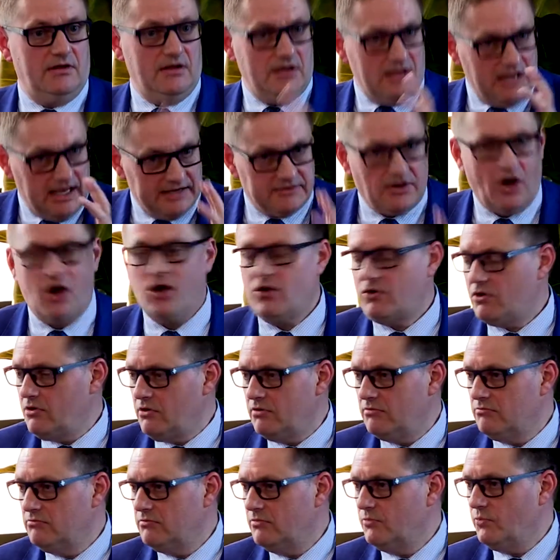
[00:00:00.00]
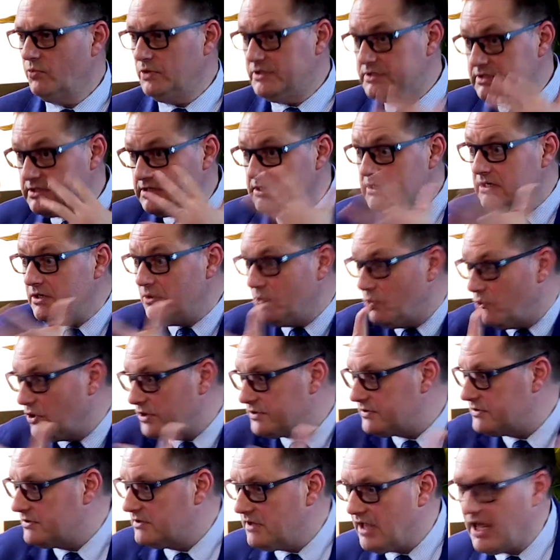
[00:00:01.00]
Ad hoc. We see
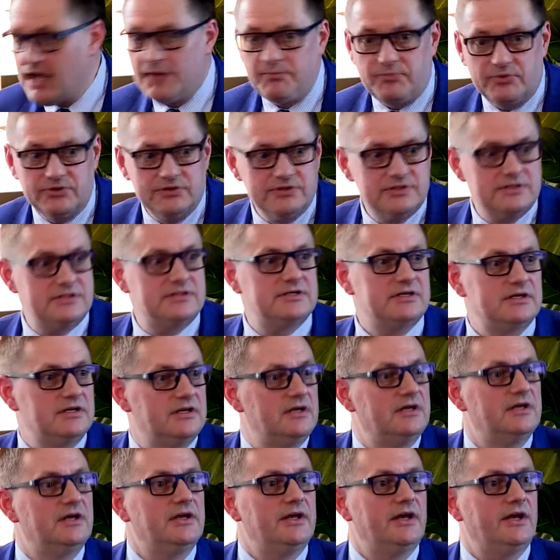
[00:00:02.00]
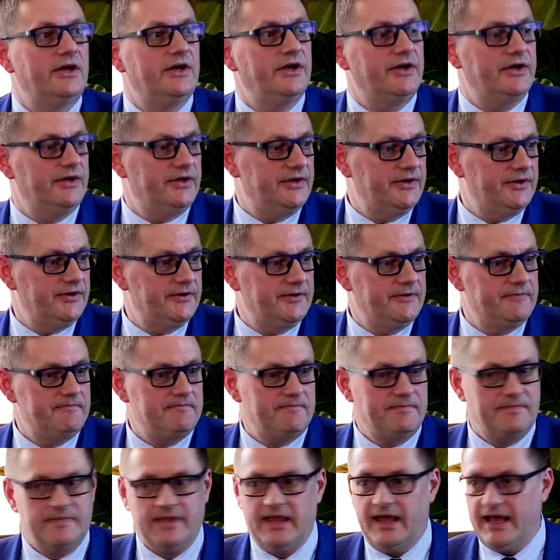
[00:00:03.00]
what happens
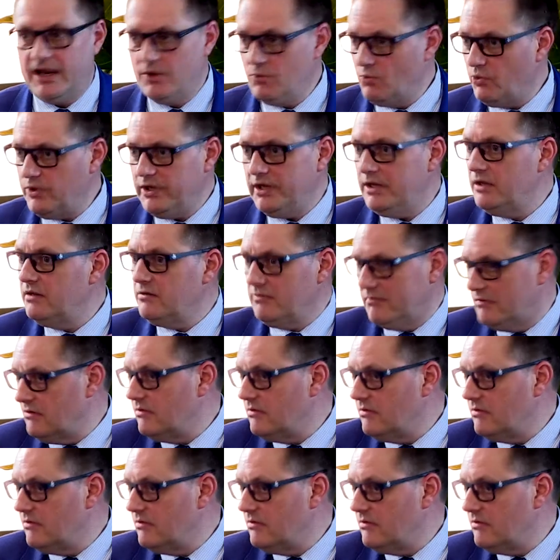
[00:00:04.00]
and we